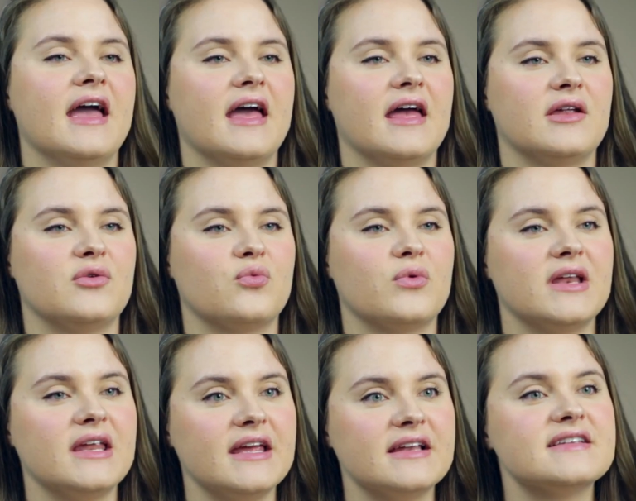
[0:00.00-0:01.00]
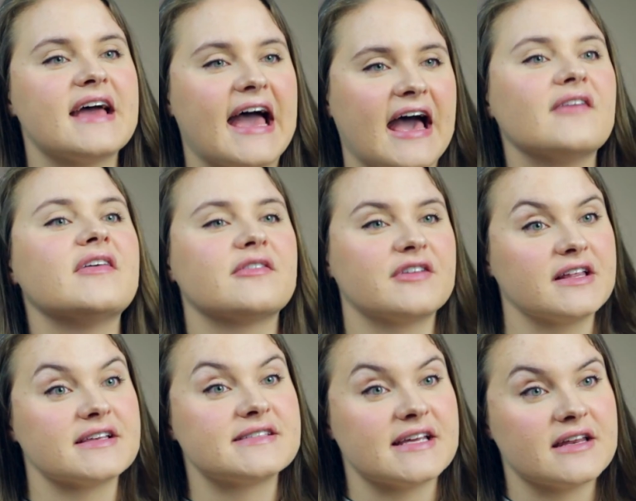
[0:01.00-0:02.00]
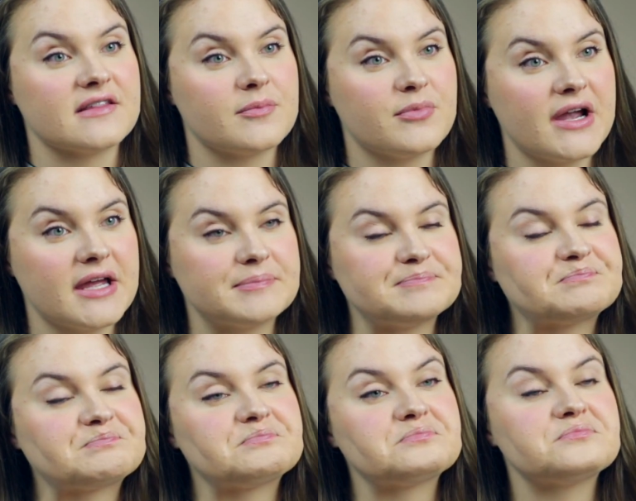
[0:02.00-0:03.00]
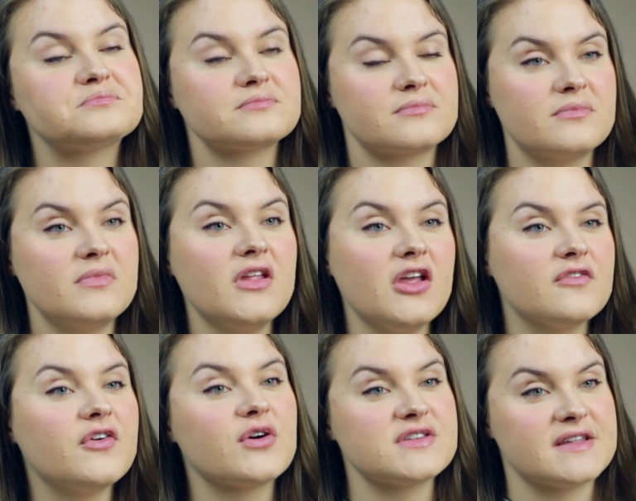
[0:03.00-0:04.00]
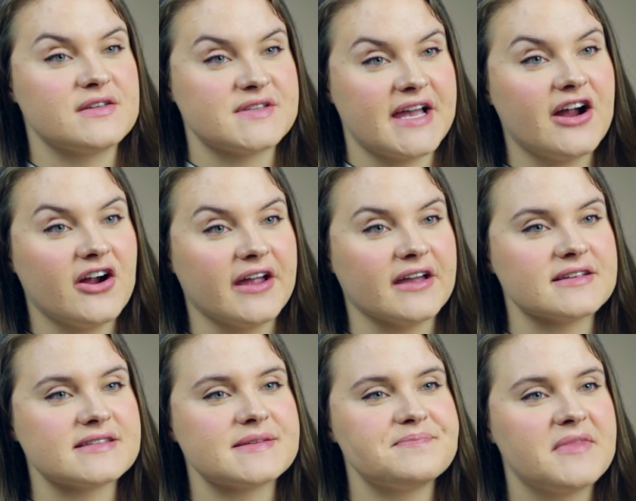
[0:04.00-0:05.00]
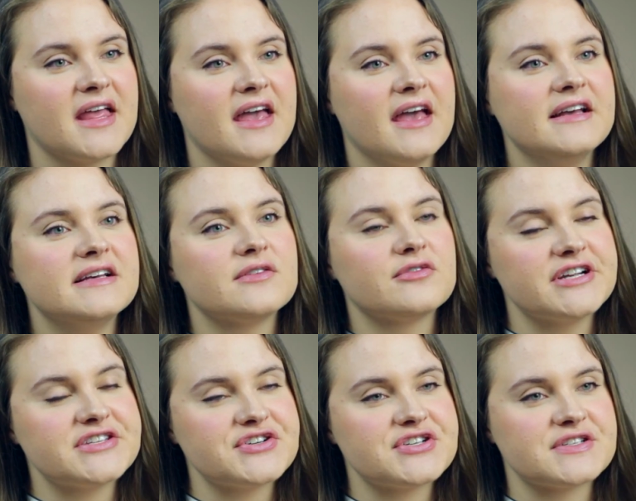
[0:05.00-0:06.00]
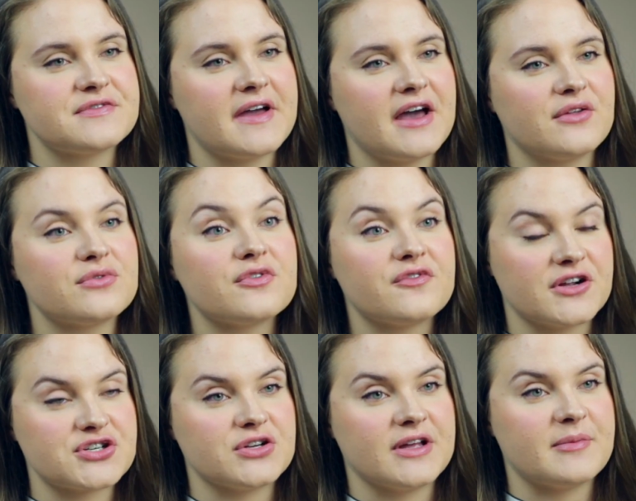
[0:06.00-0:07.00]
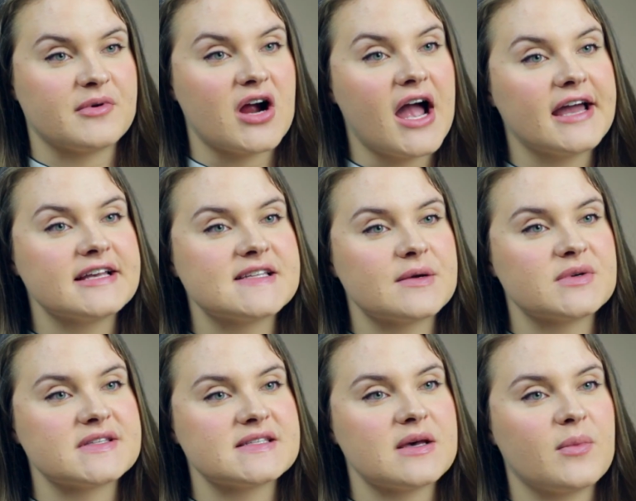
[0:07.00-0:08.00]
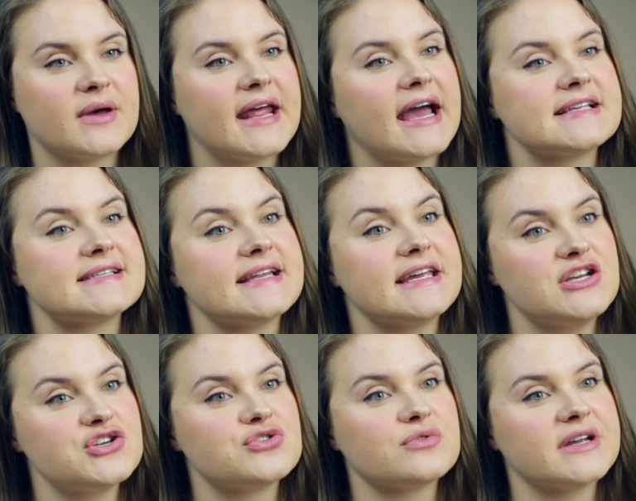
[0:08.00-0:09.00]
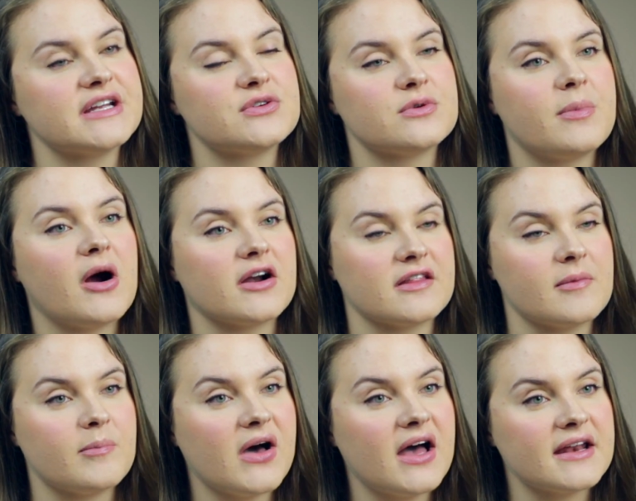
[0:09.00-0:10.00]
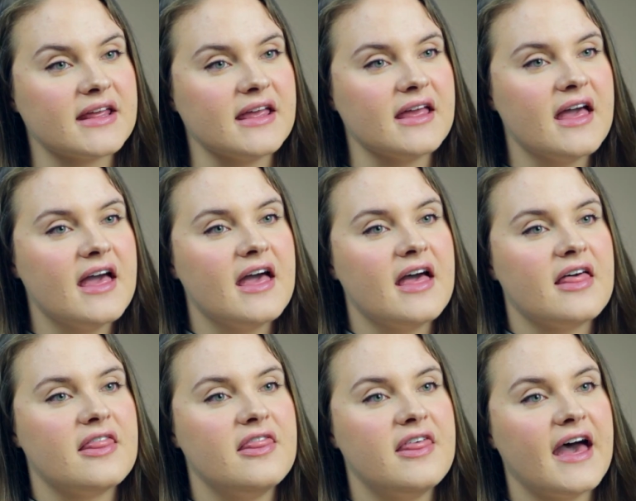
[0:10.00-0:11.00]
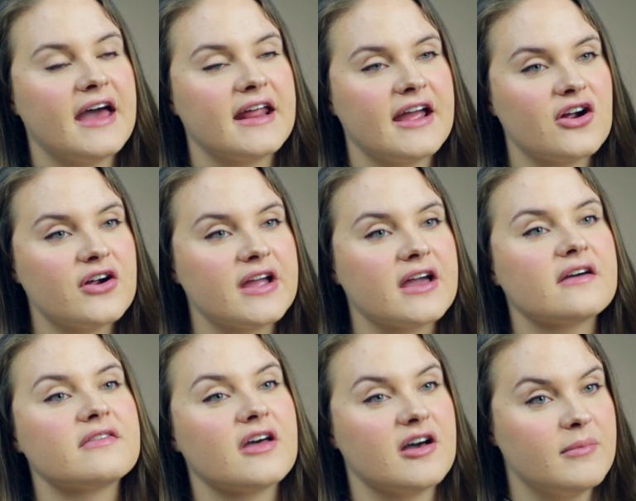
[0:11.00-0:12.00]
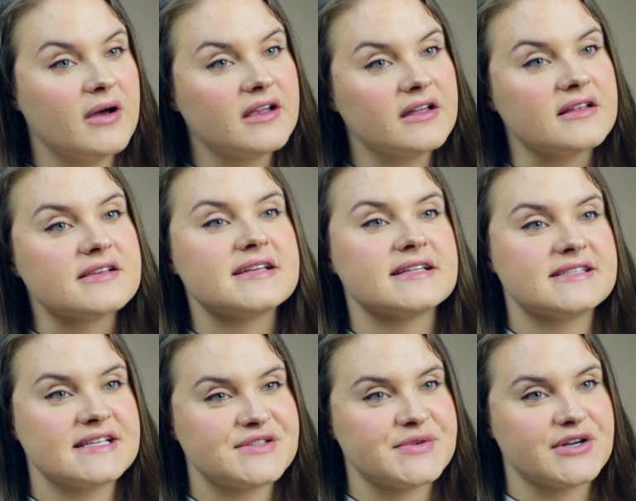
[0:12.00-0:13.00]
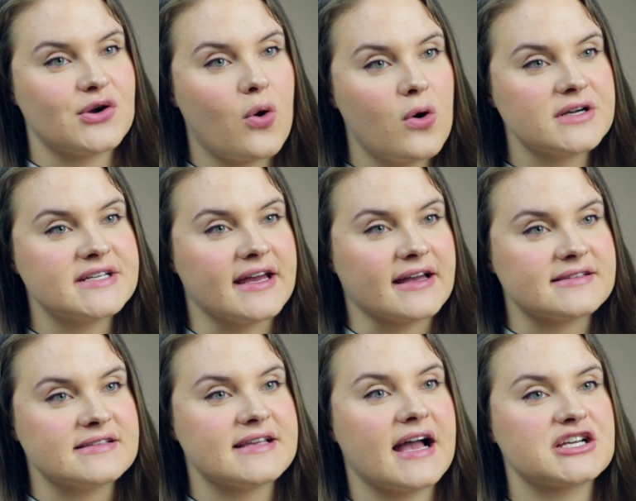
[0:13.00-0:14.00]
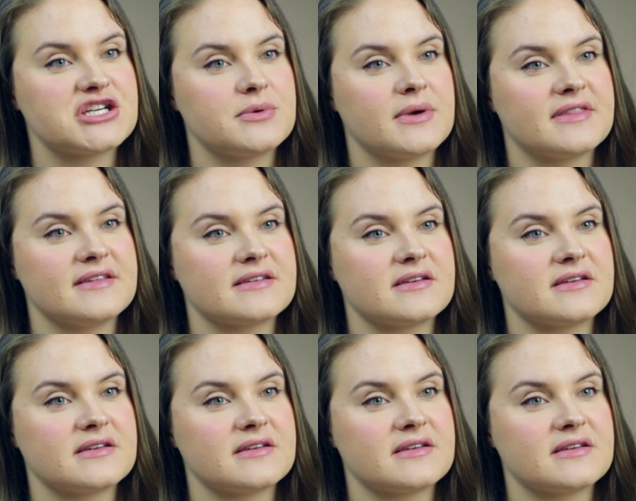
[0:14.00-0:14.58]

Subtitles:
and we need to have that real estate of the brain focus on those areas. Research has found through functional MRIs that when someone has an injury to a part of the body, that area of the homunculus, that sensory cortex, is actually what